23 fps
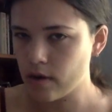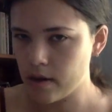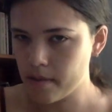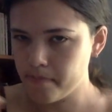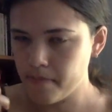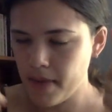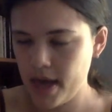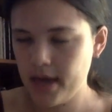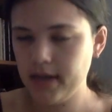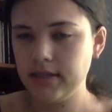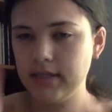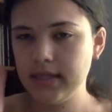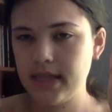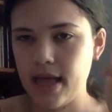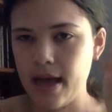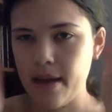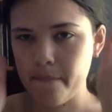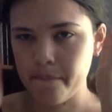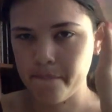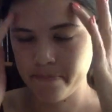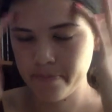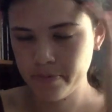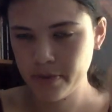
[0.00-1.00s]
what makes
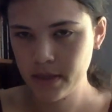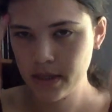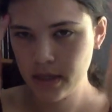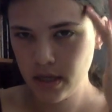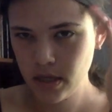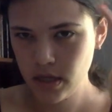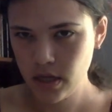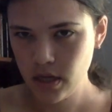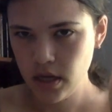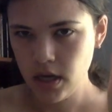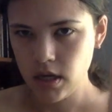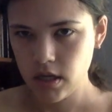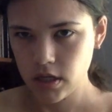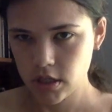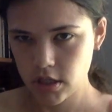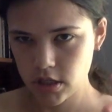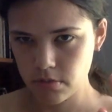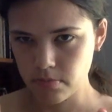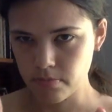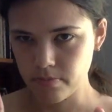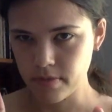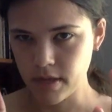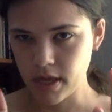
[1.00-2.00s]
them,
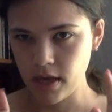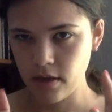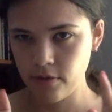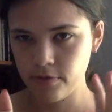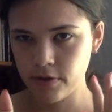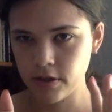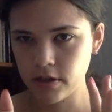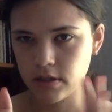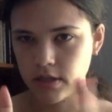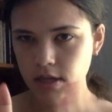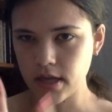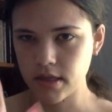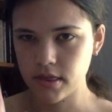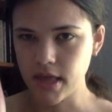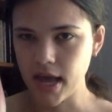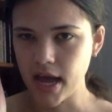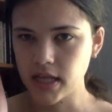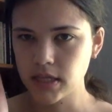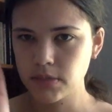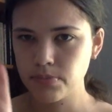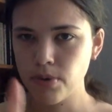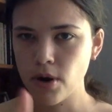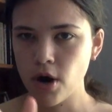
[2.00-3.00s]
he feels like
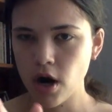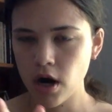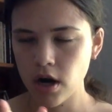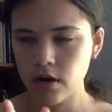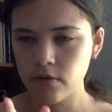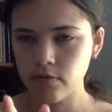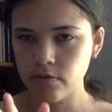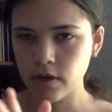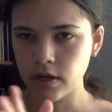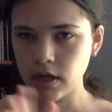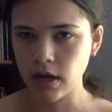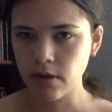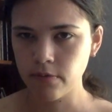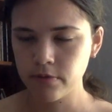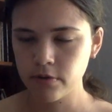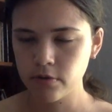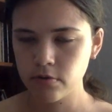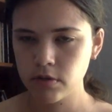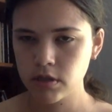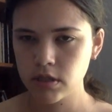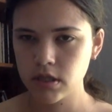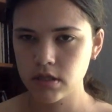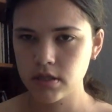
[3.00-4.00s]
that's part of what
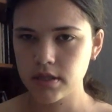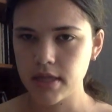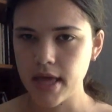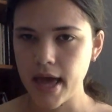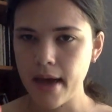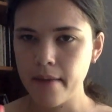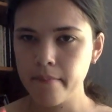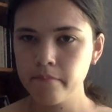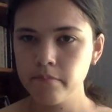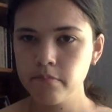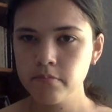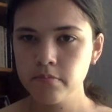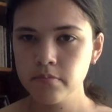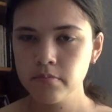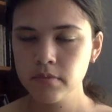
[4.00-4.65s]
influences them.